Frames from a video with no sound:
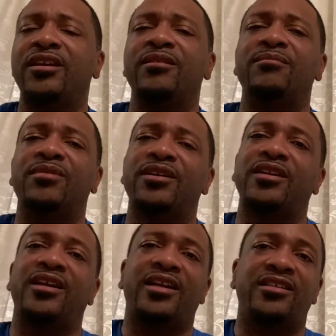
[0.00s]
but
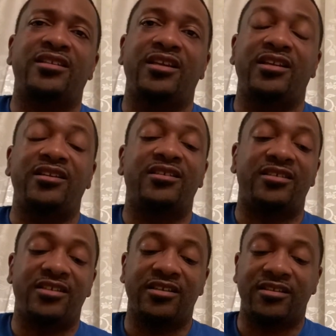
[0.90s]
I say this
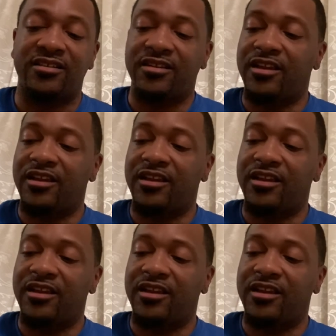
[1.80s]
just,